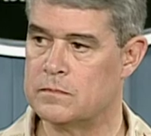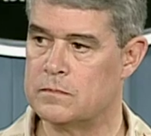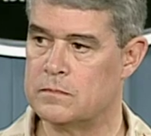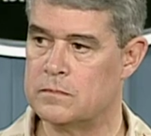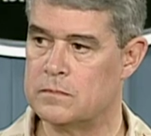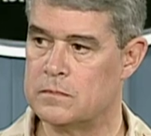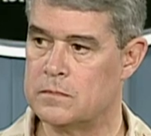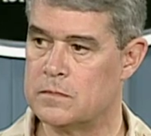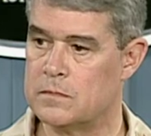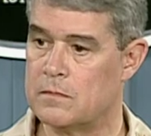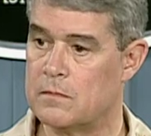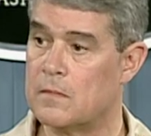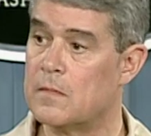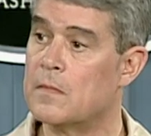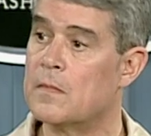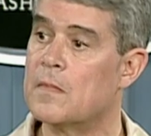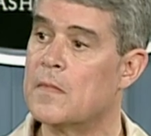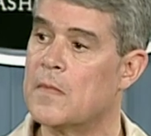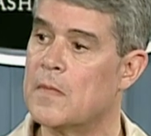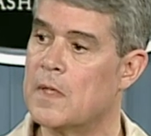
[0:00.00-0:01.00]
kills
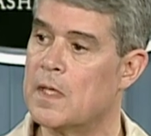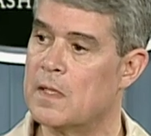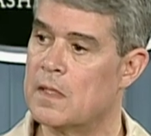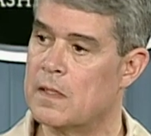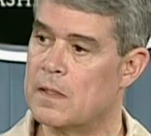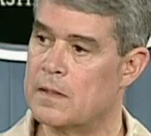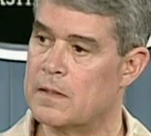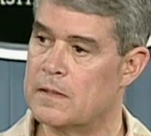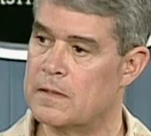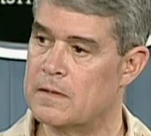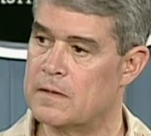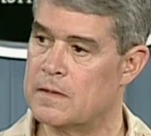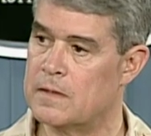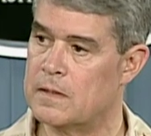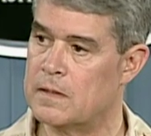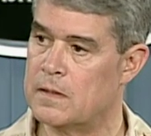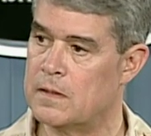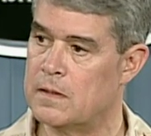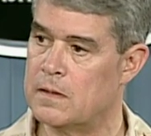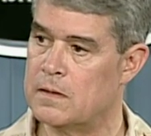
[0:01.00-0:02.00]
in Fallujah? Yeah,
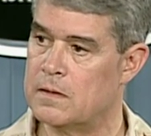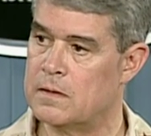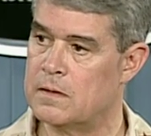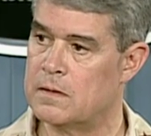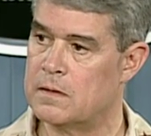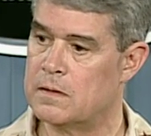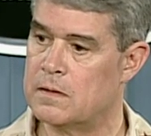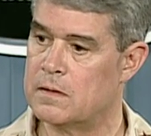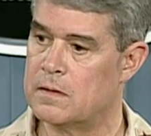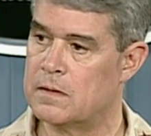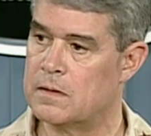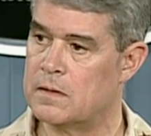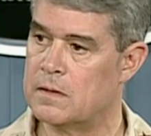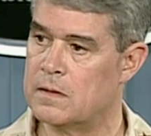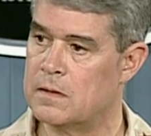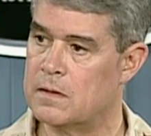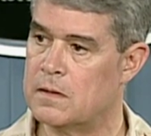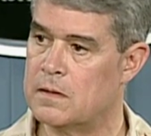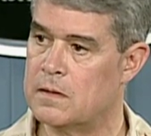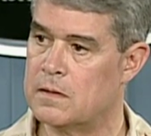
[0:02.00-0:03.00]
Terrorist exactly. uh,
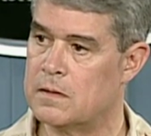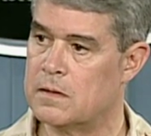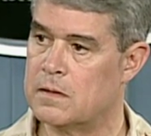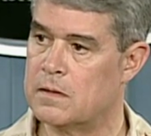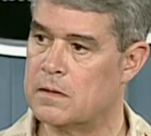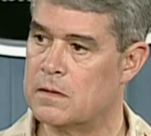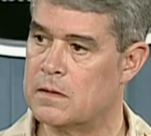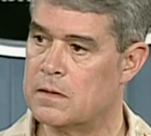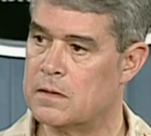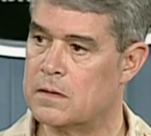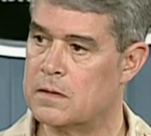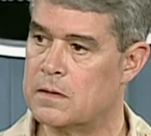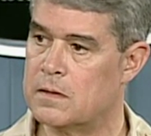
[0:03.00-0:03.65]
confirmed?